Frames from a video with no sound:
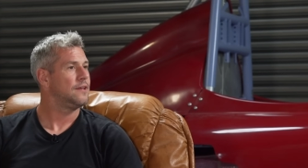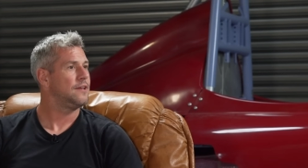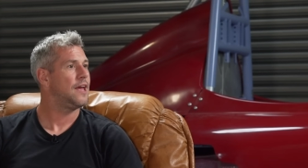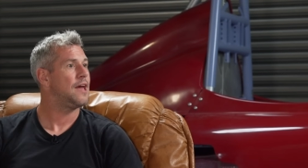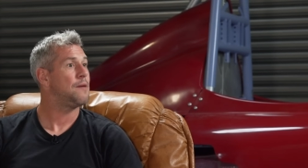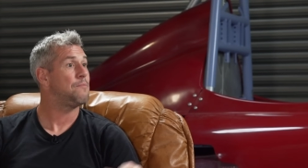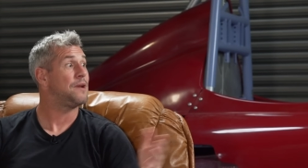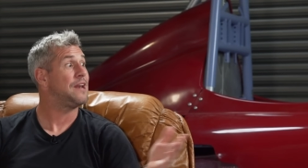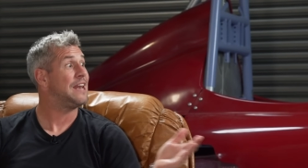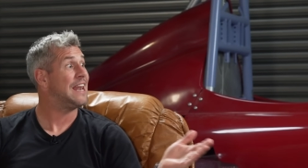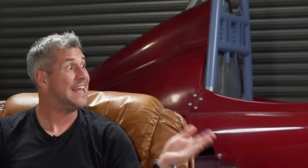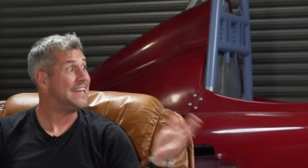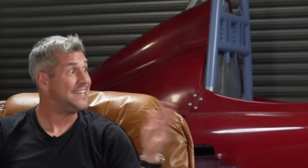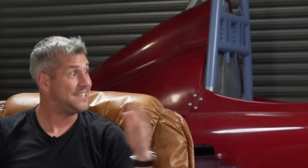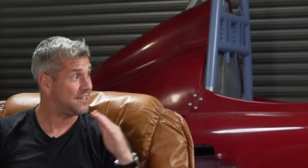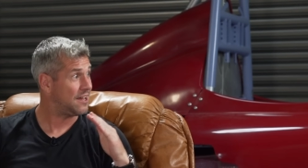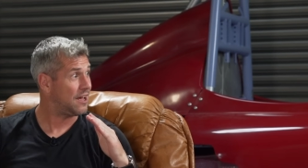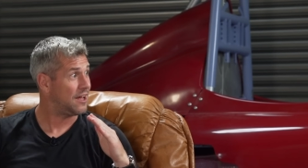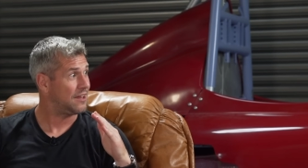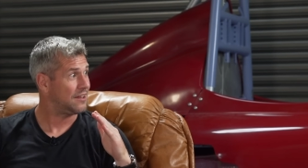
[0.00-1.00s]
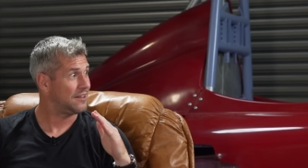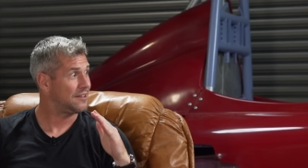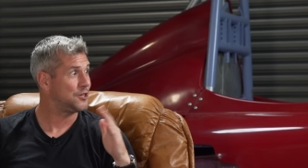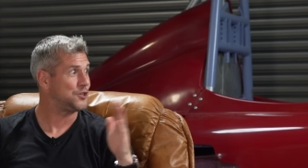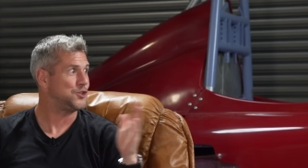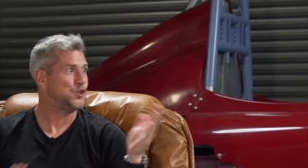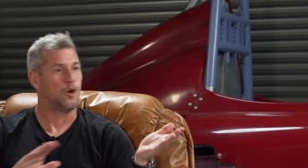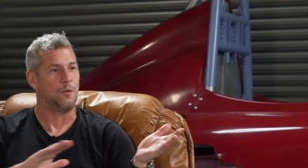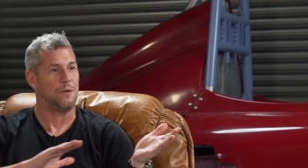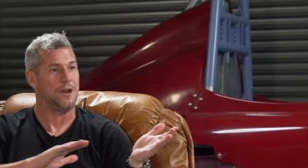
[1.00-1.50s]
Yeah, but later,
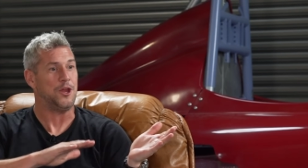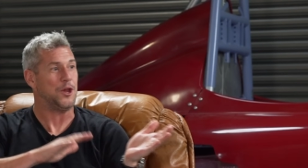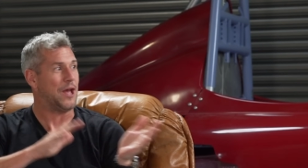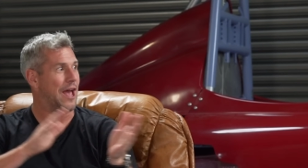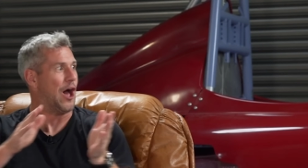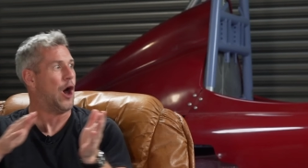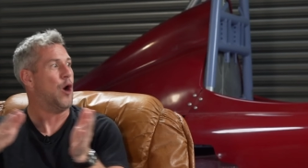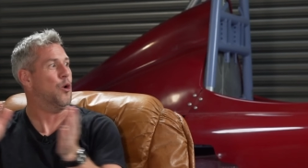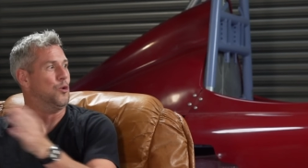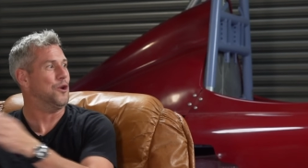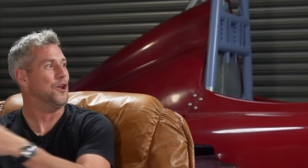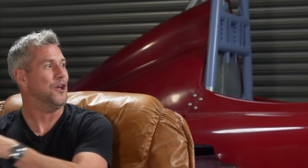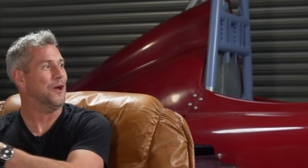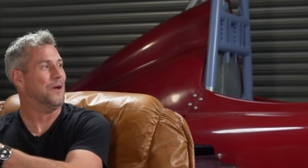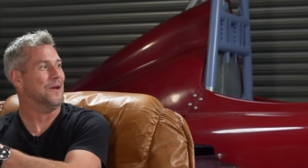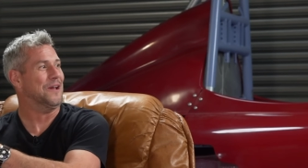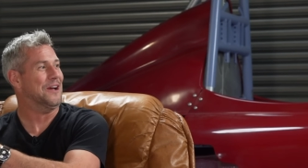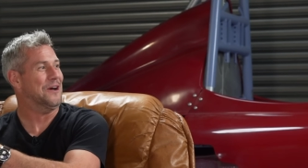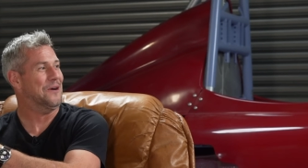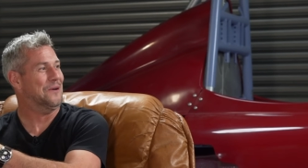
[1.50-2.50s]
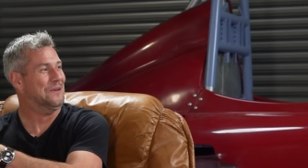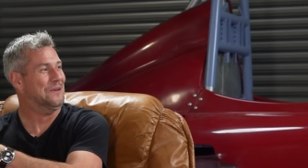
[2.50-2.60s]
because normally you get old and go in goal.